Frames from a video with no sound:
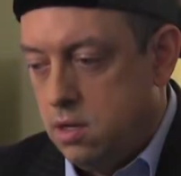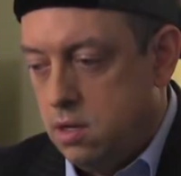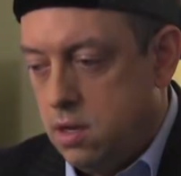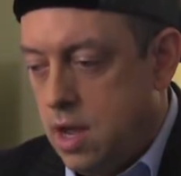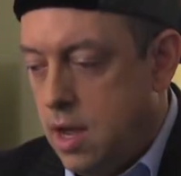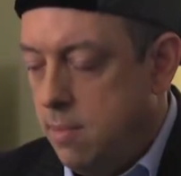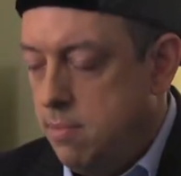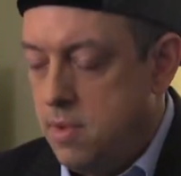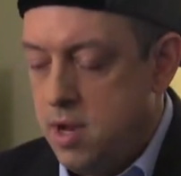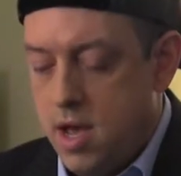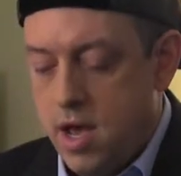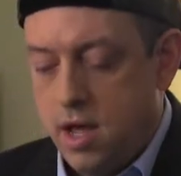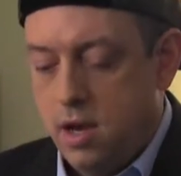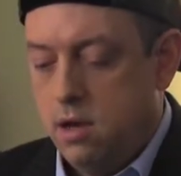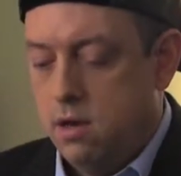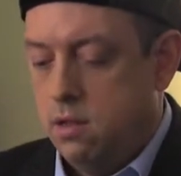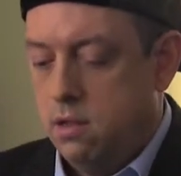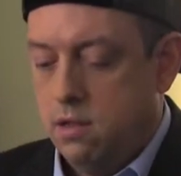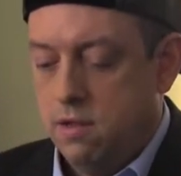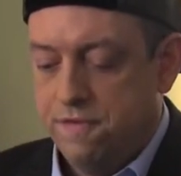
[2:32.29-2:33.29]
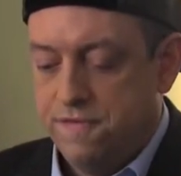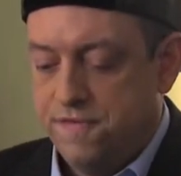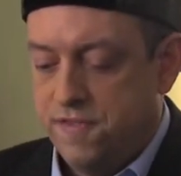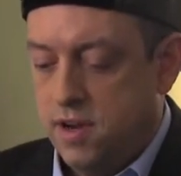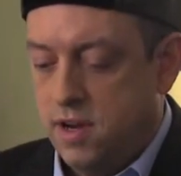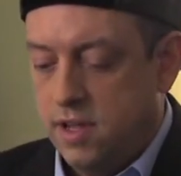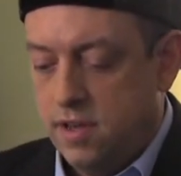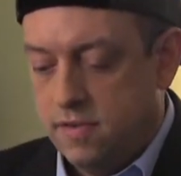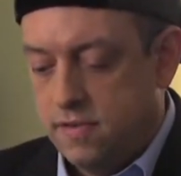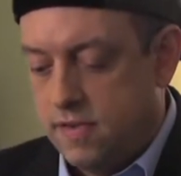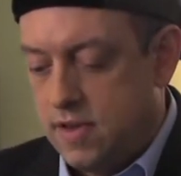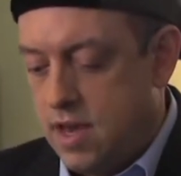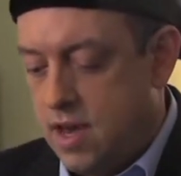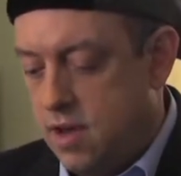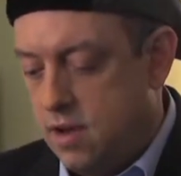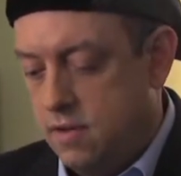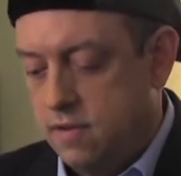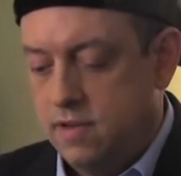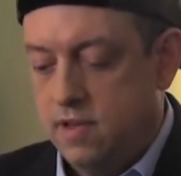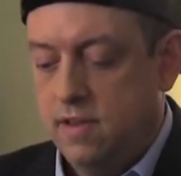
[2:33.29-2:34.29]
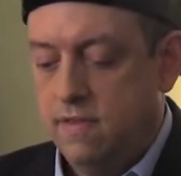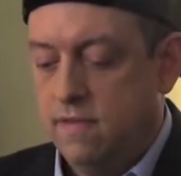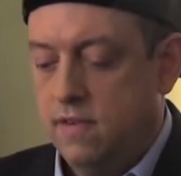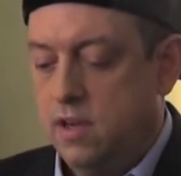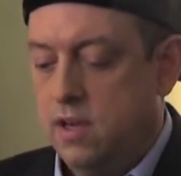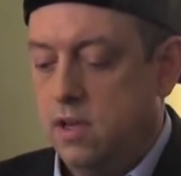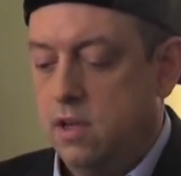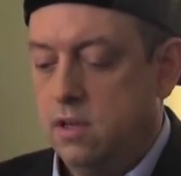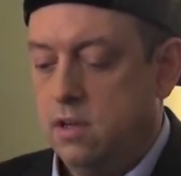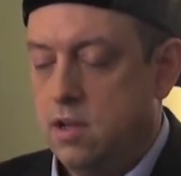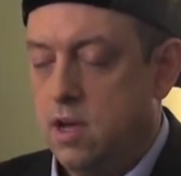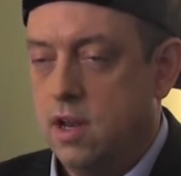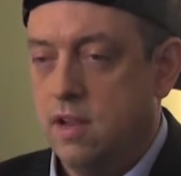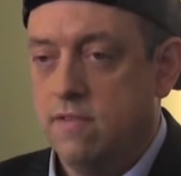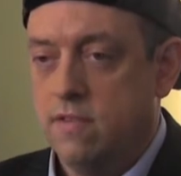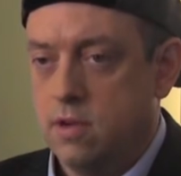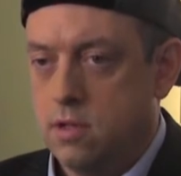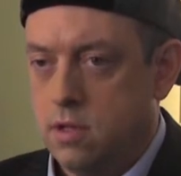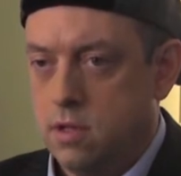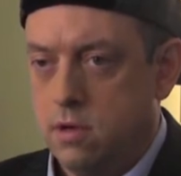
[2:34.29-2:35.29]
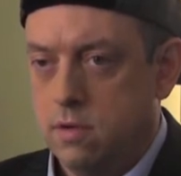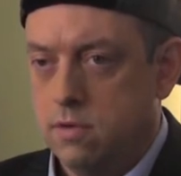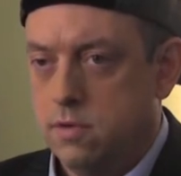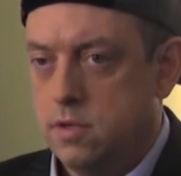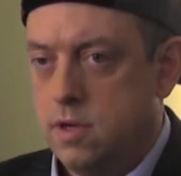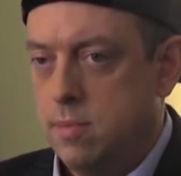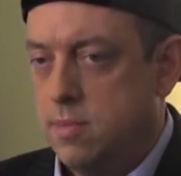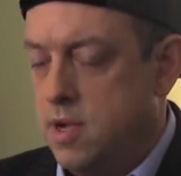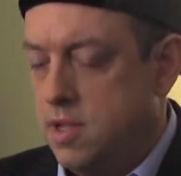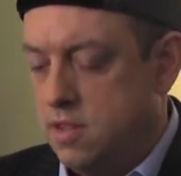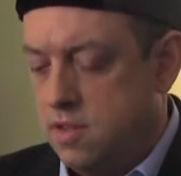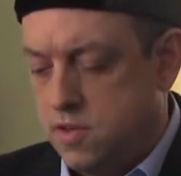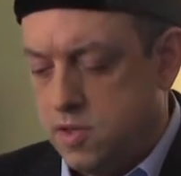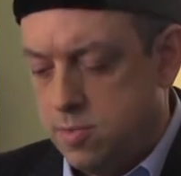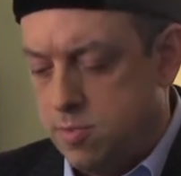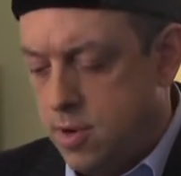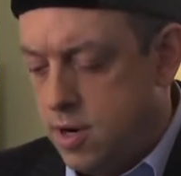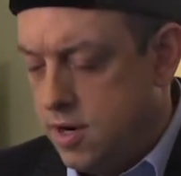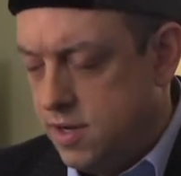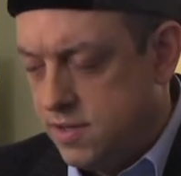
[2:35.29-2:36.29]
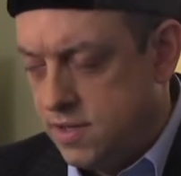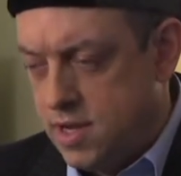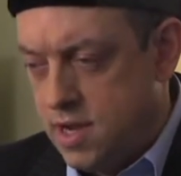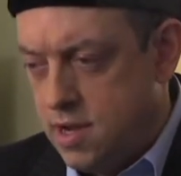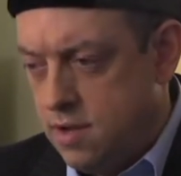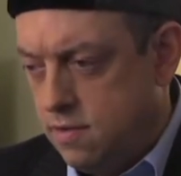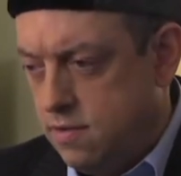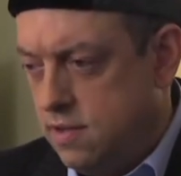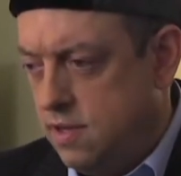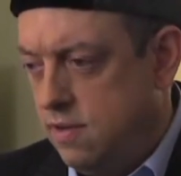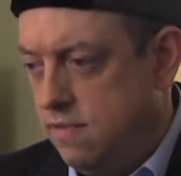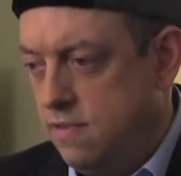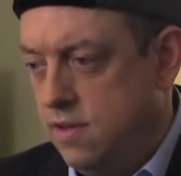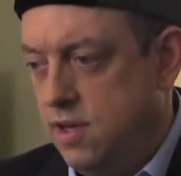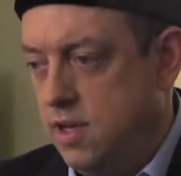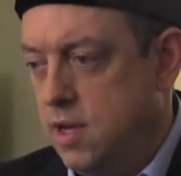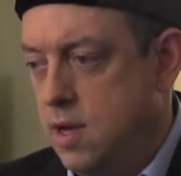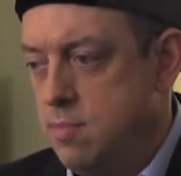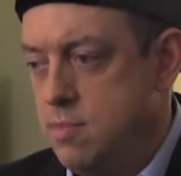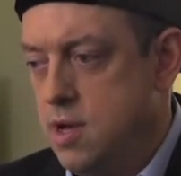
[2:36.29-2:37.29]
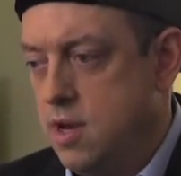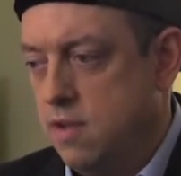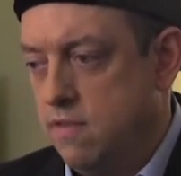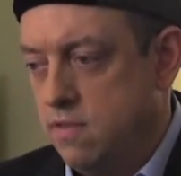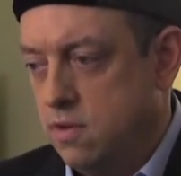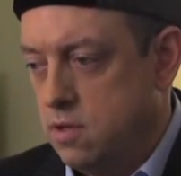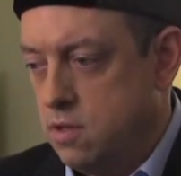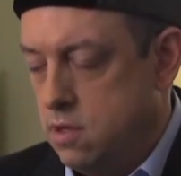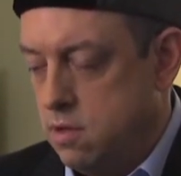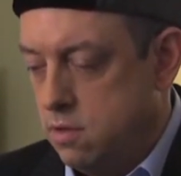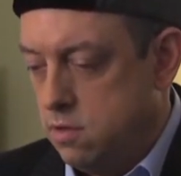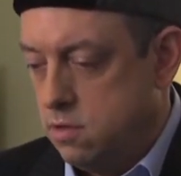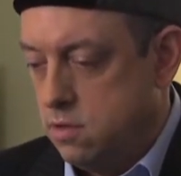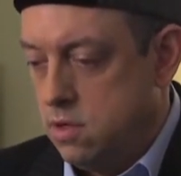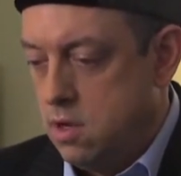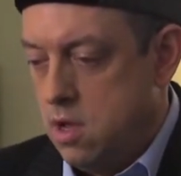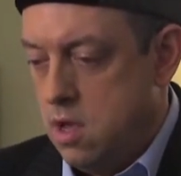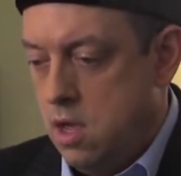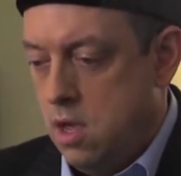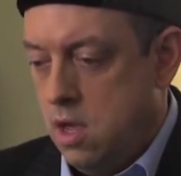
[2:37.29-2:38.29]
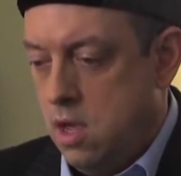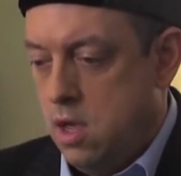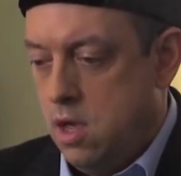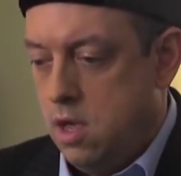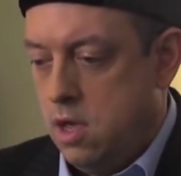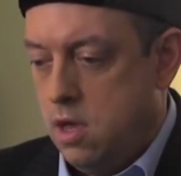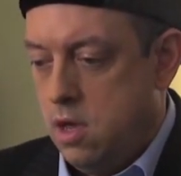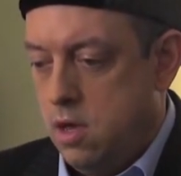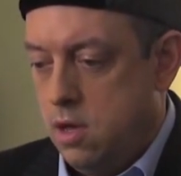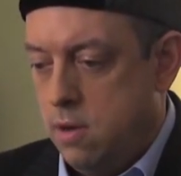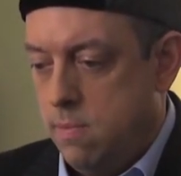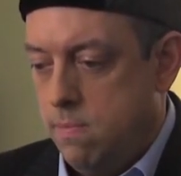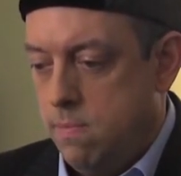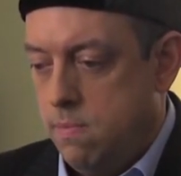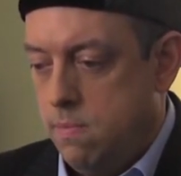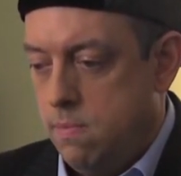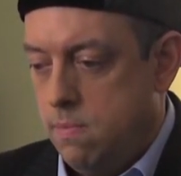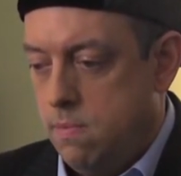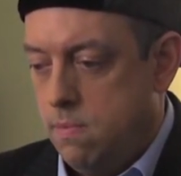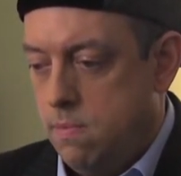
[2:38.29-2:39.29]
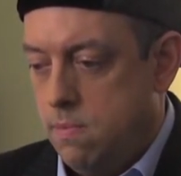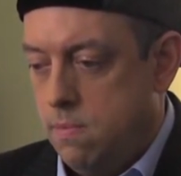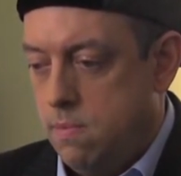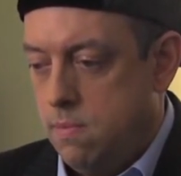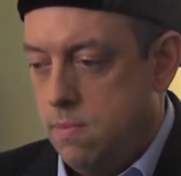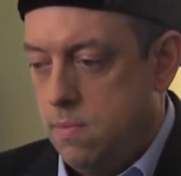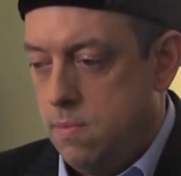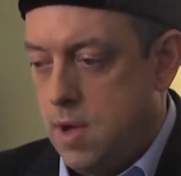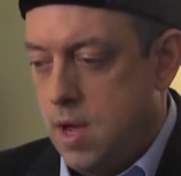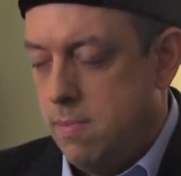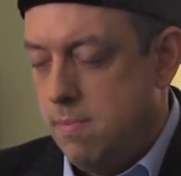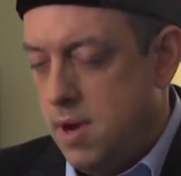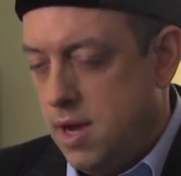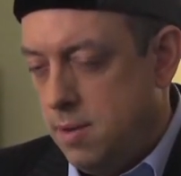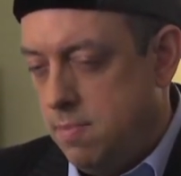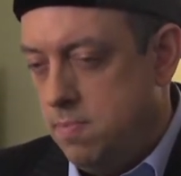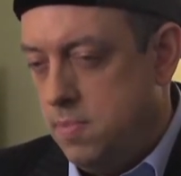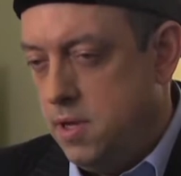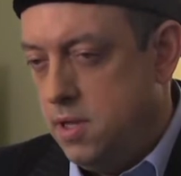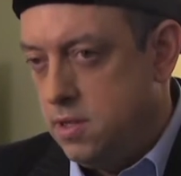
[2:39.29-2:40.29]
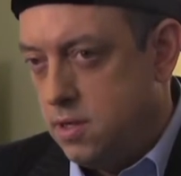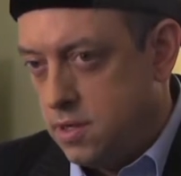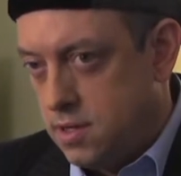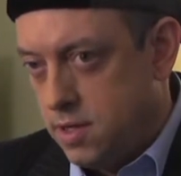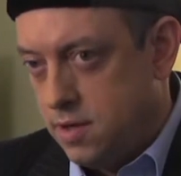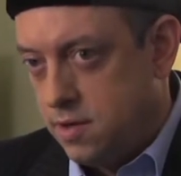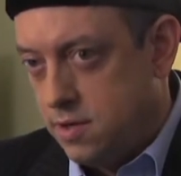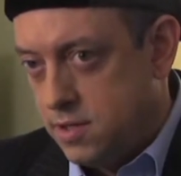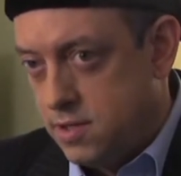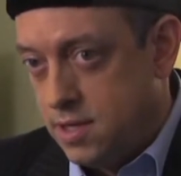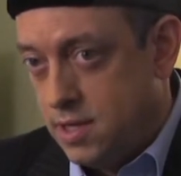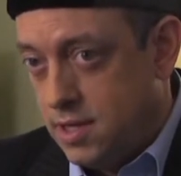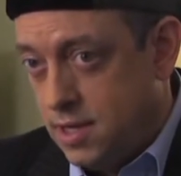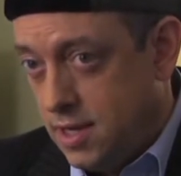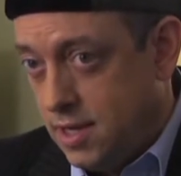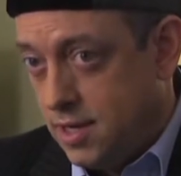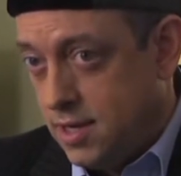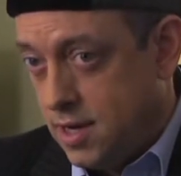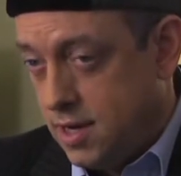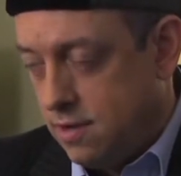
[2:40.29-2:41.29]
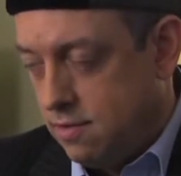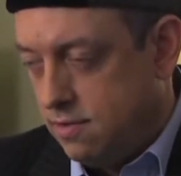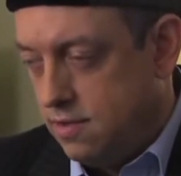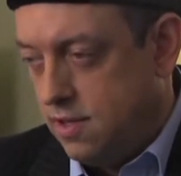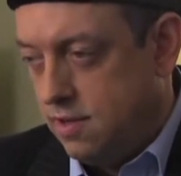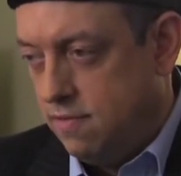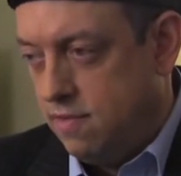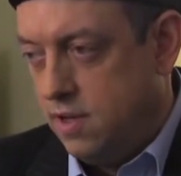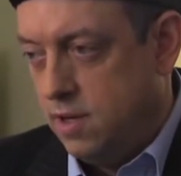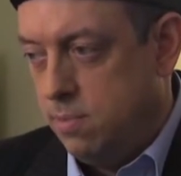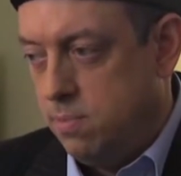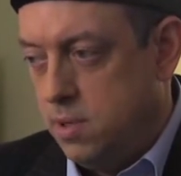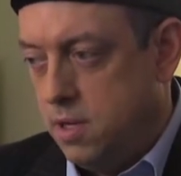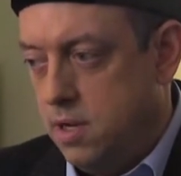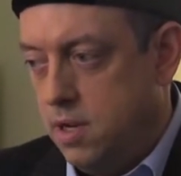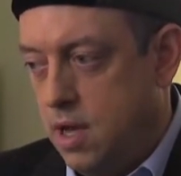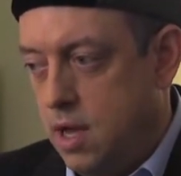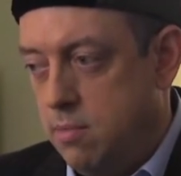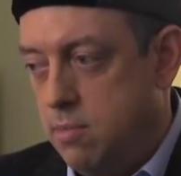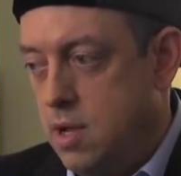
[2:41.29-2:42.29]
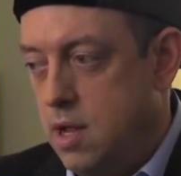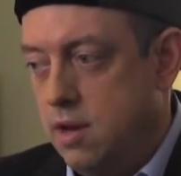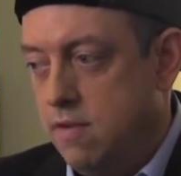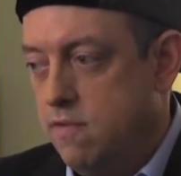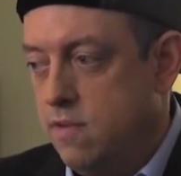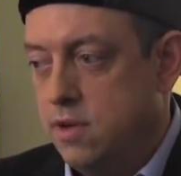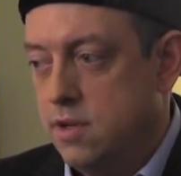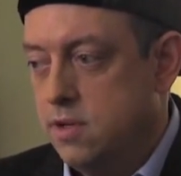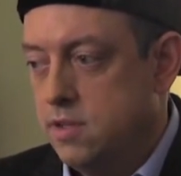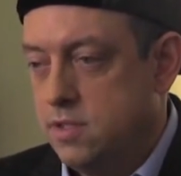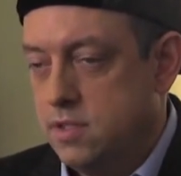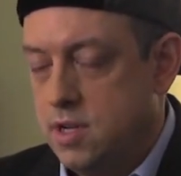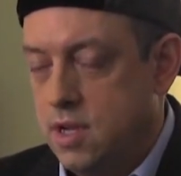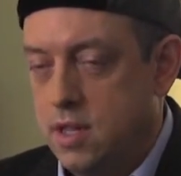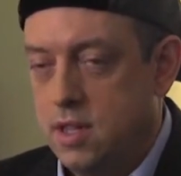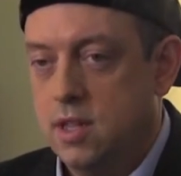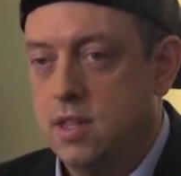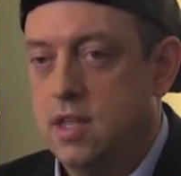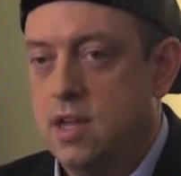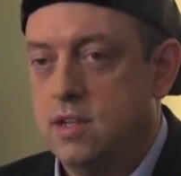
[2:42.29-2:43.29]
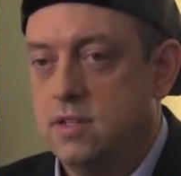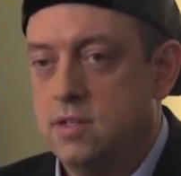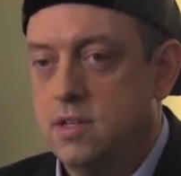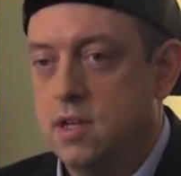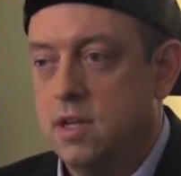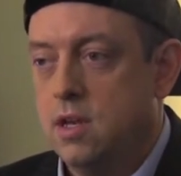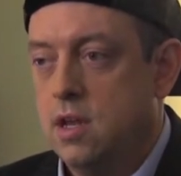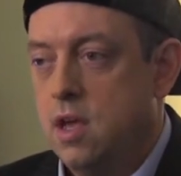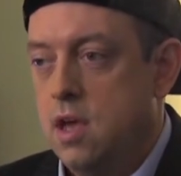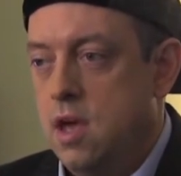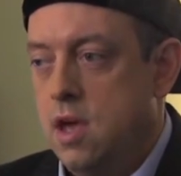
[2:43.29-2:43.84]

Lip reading: I'm not the funniest guy on TV, not even close. I'm not the smartest guy on TV, I'm not even close. I might be the clearest thinking guy on TV, but I'm not even going to say that that's it.